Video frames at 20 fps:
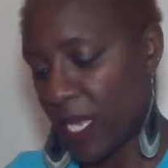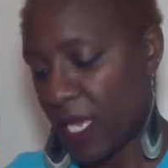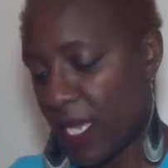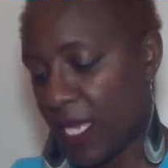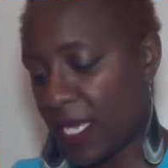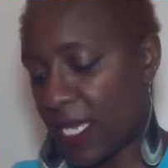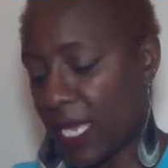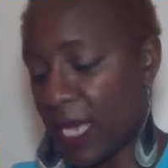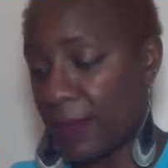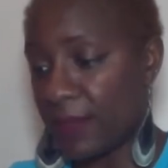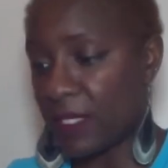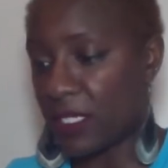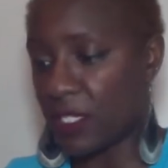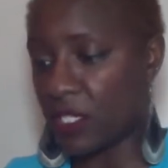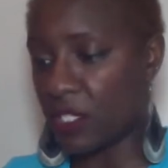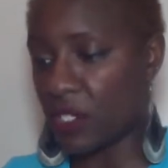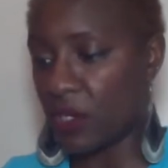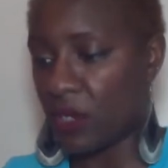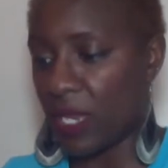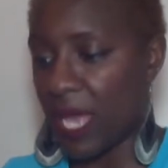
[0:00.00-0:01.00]
He comes
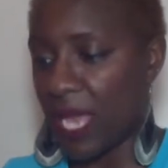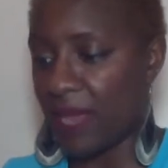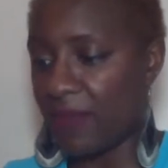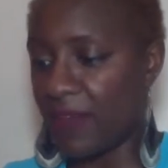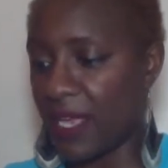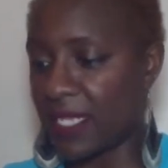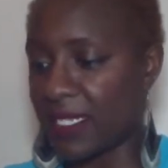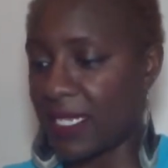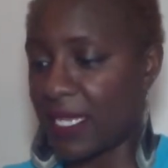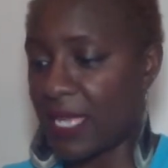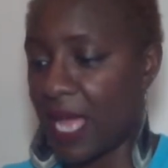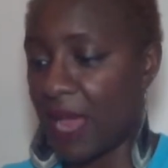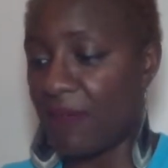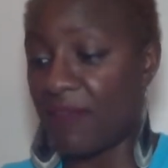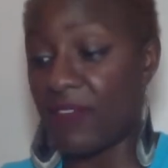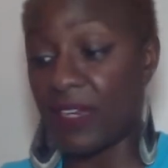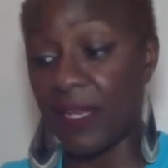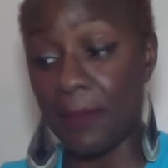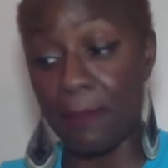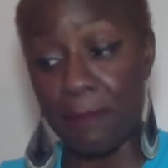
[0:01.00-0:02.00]
into your life as a
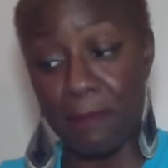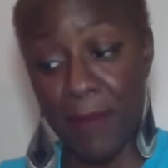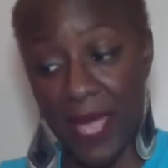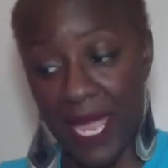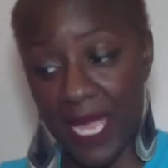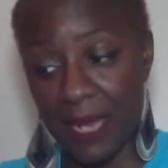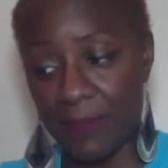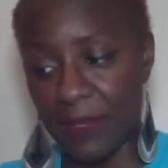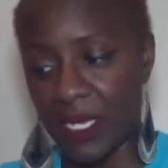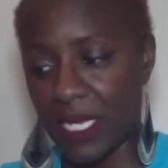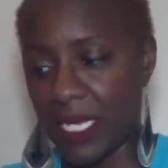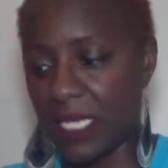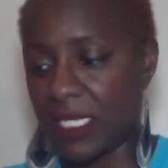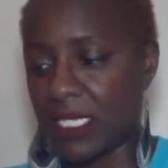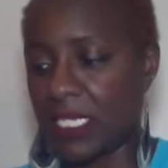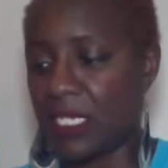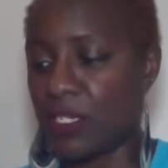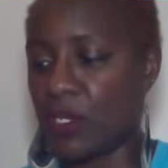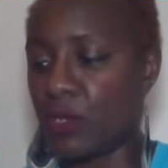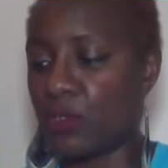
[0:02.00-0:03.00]
confident man because
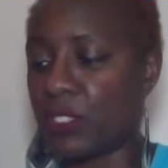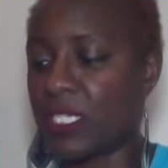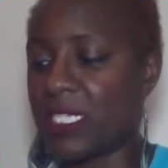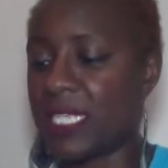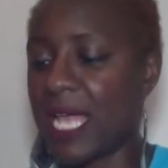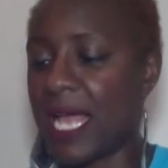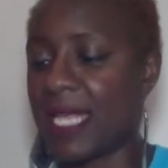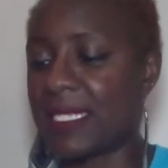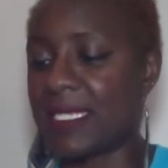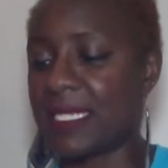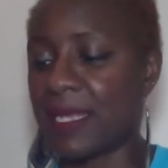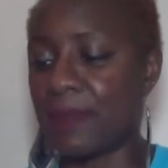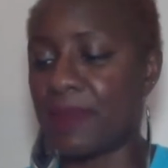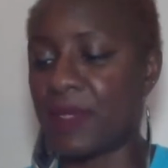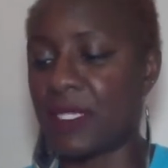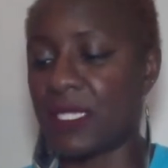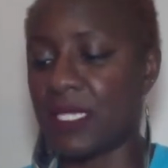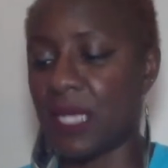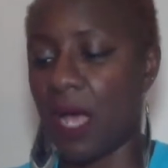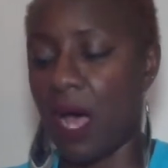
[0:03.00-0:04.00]
he knows he has
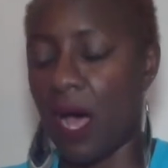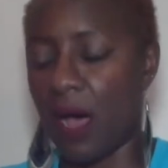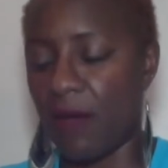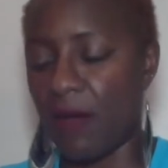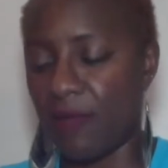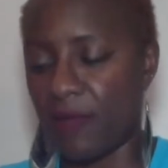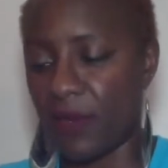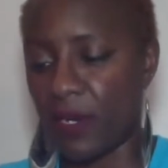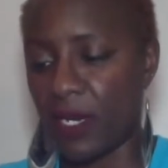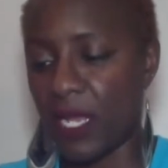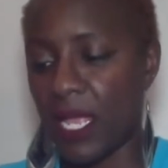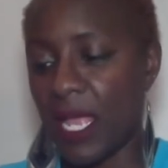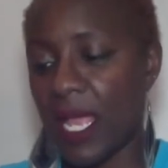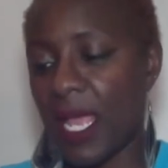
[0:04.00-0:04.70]
something to offer,